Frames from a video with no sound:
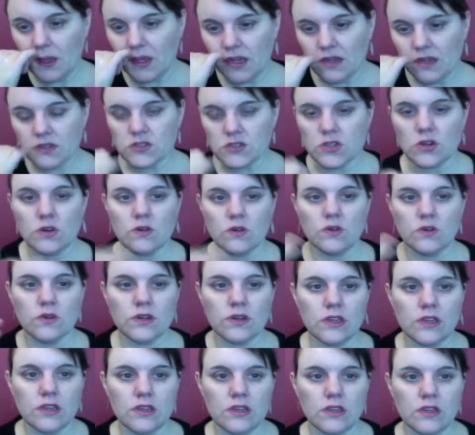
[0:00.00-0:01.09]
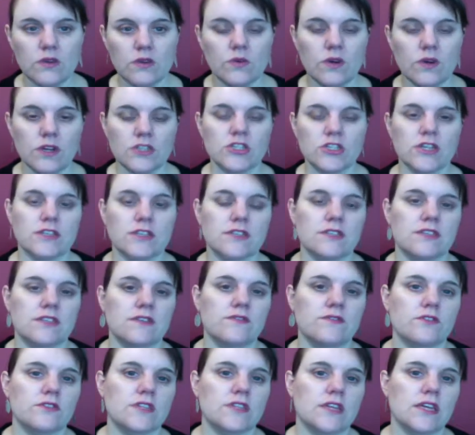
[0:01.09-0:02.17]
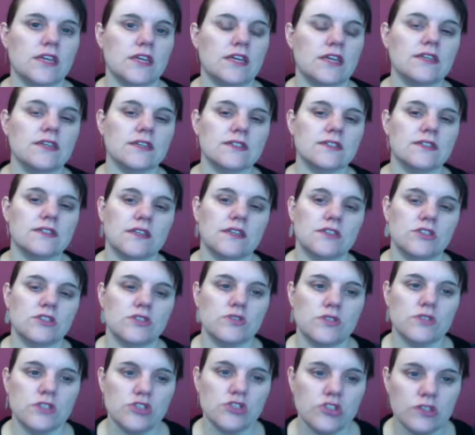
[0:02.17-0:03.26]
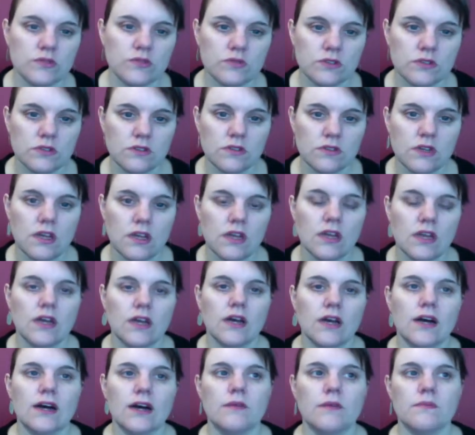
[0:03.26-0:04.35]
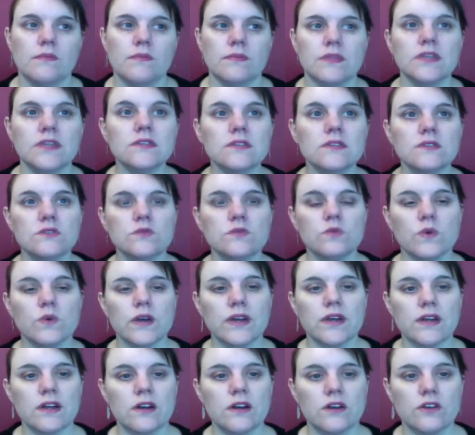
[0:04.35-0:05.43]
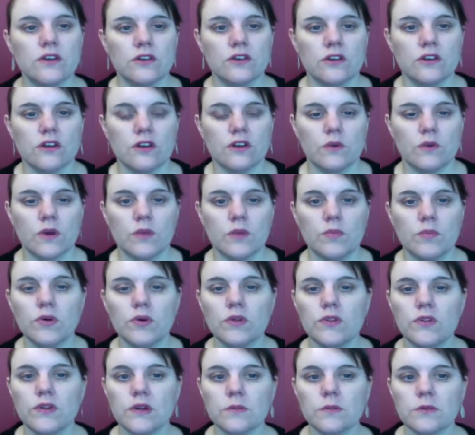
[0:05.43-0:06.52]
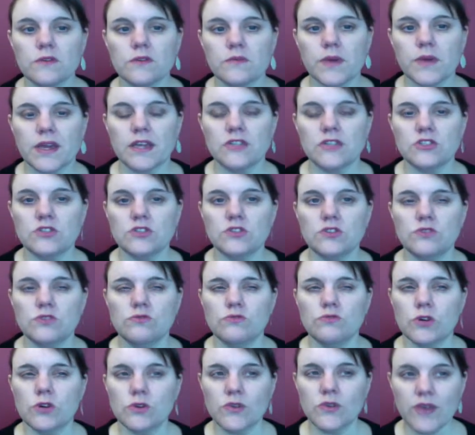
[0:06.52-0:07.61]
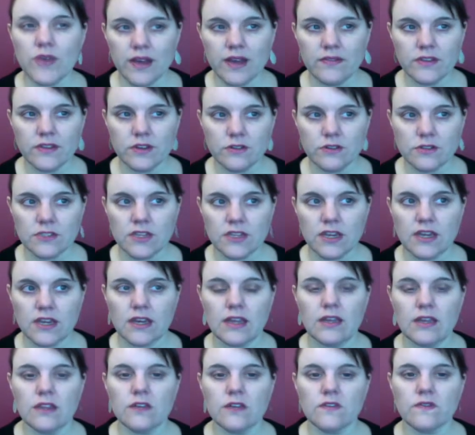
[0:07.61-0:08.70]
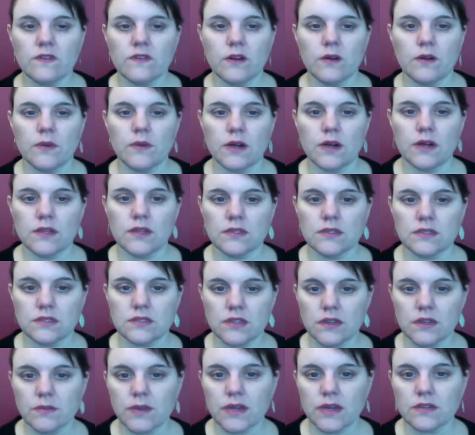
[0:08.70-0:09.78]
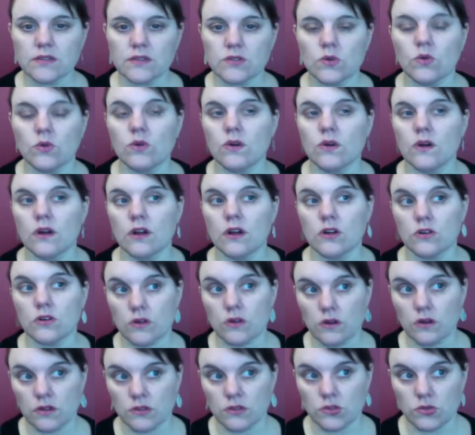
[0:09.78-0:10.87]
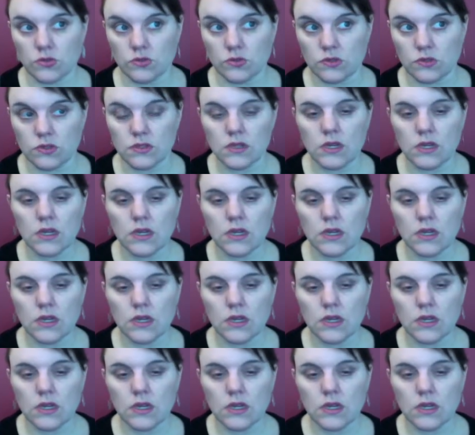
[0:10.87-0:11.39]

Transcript: So you want to check to see if there's any indexing issues in general. This is where you're going to want to pull the number of pages you know you have in your site, either from a CMS or a crawl tool.